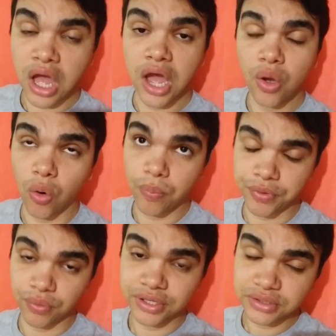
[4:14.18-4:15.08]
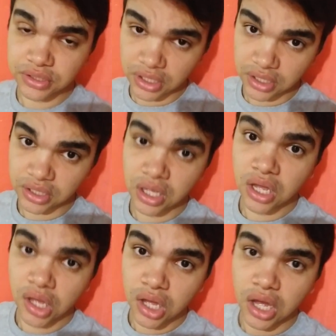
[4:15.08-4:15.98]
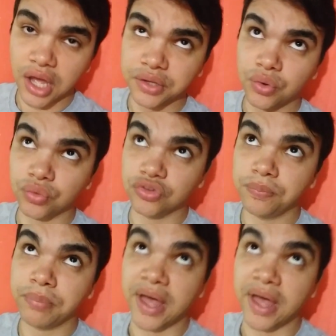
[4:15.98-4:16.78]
I hope one day I could